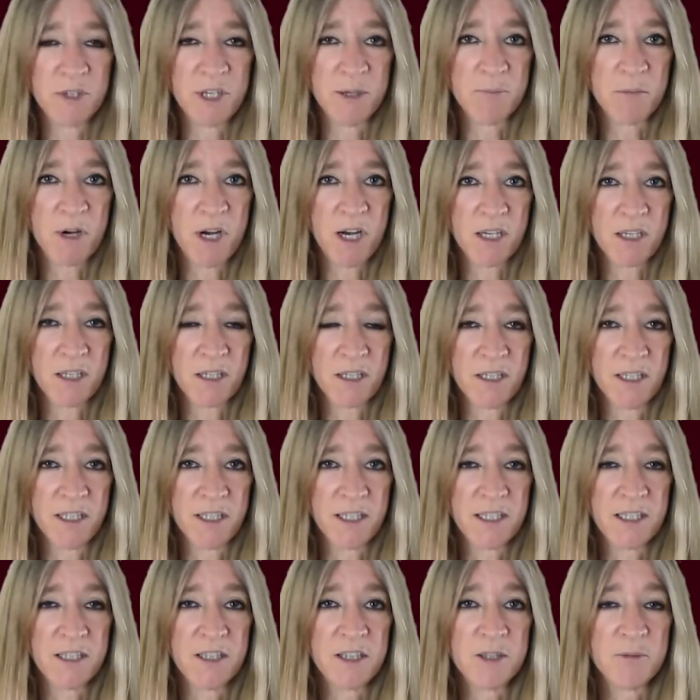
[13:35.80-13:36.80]
remodeling
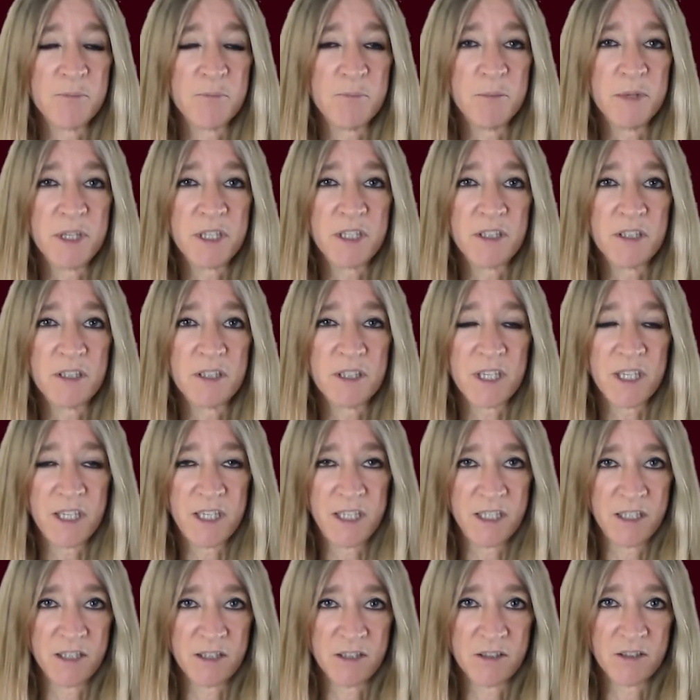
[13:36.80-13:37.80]
in the middle
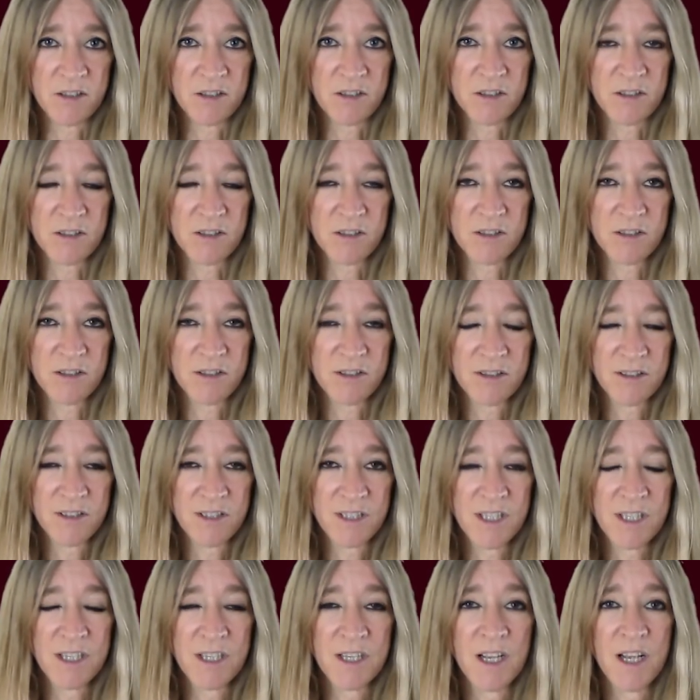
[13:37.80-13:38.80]
ear.
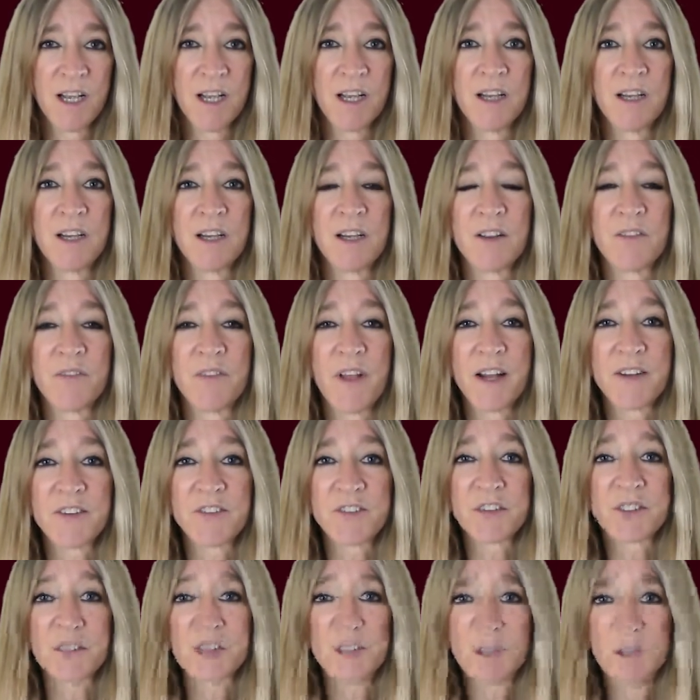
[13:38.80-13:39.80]

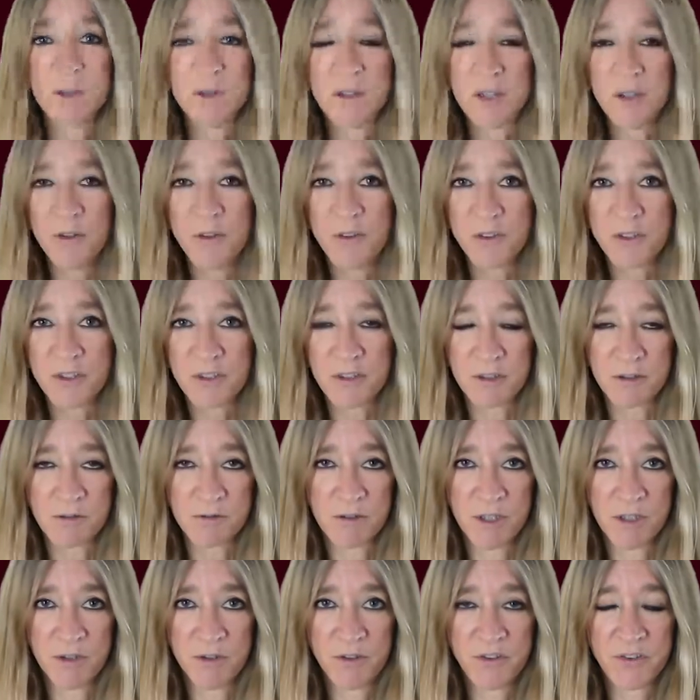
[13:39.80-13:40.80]
That's
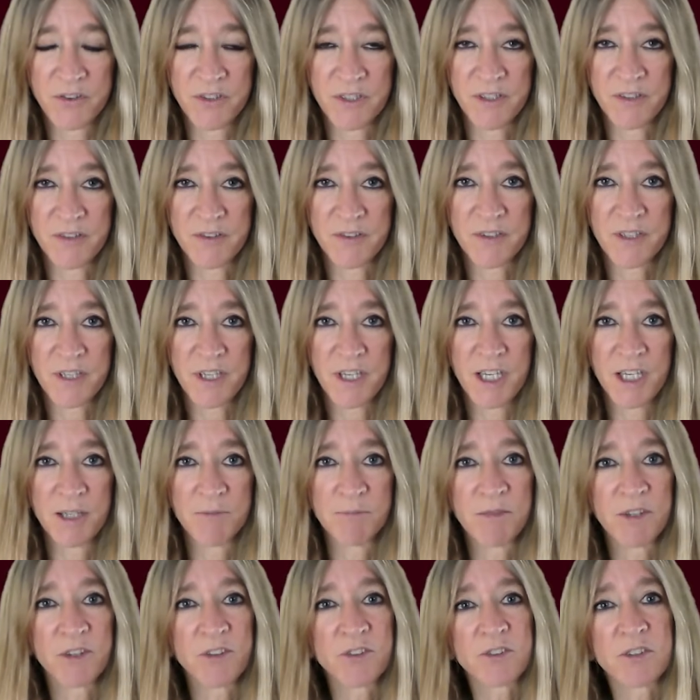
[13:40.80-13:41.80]
otosclerosis.
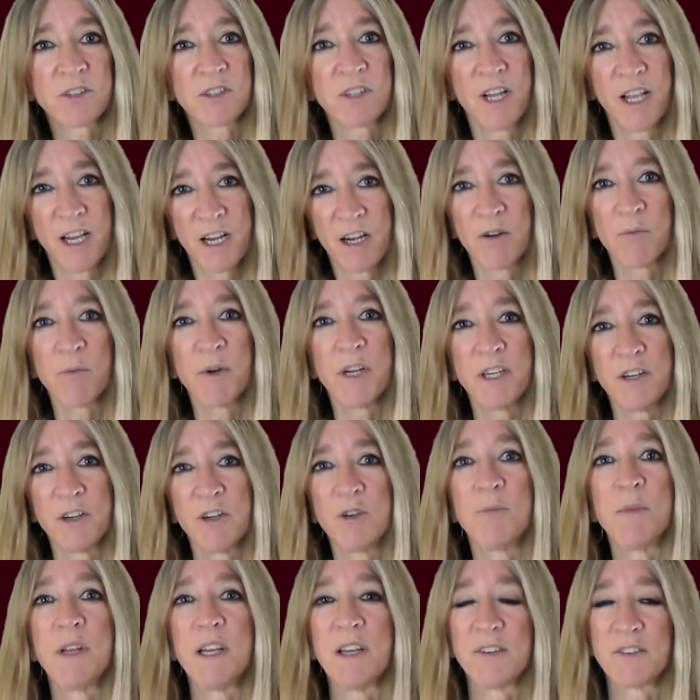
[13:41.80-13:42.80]
Um, we
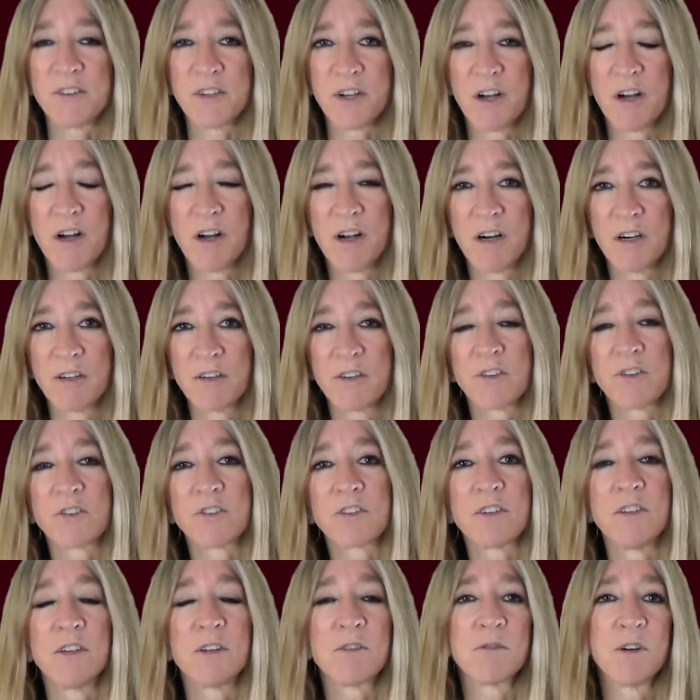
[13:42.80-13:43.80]
know means hard.
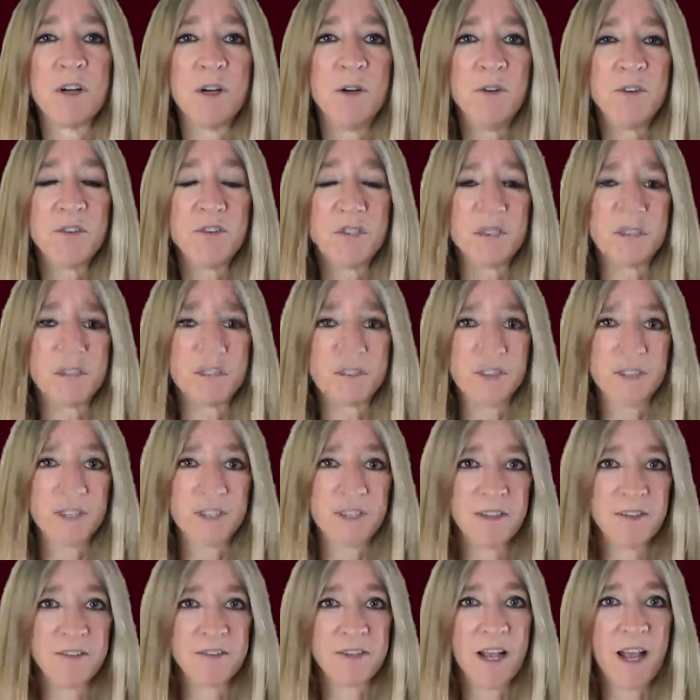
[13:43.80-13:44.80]
Sclerosis
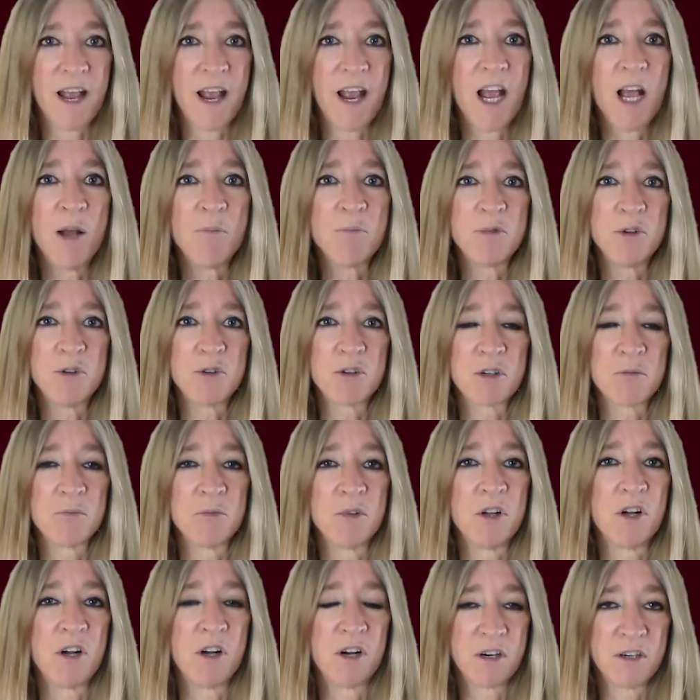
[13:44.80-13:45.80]
is
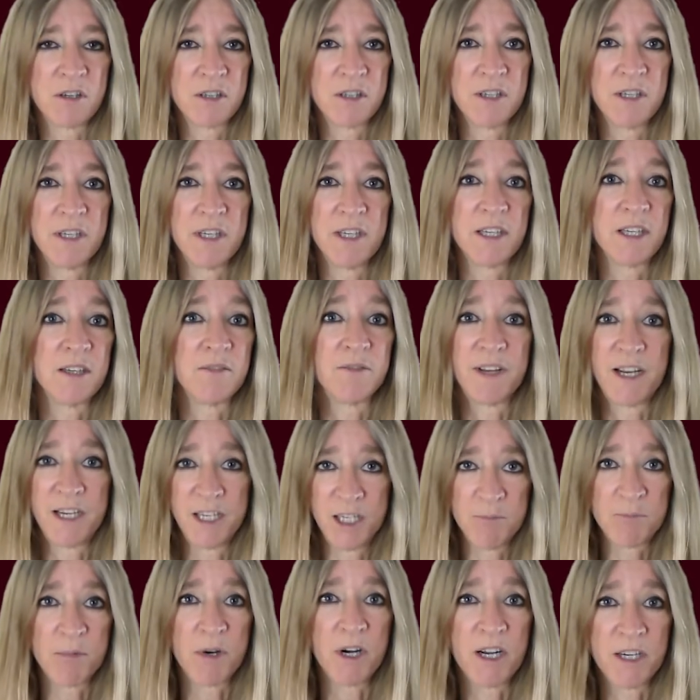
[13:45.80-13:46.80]
abnormal hardening of
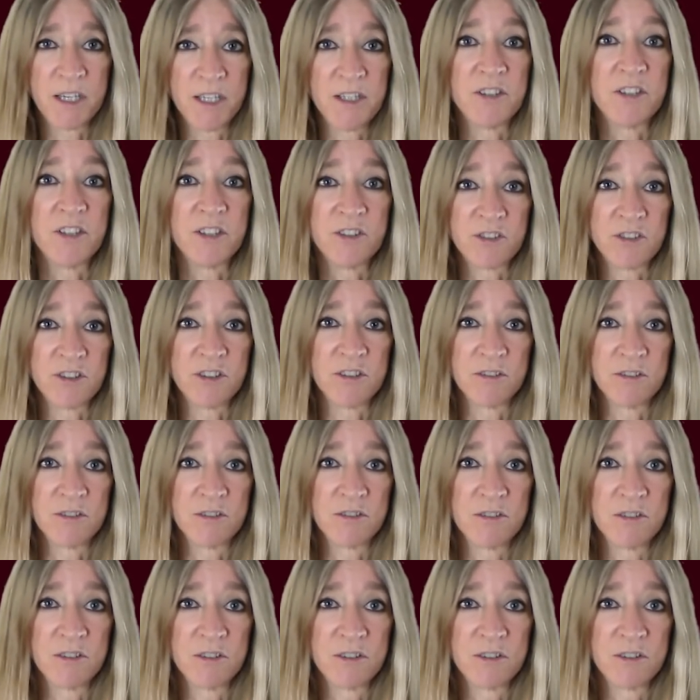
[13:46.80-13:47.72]
any body tissue.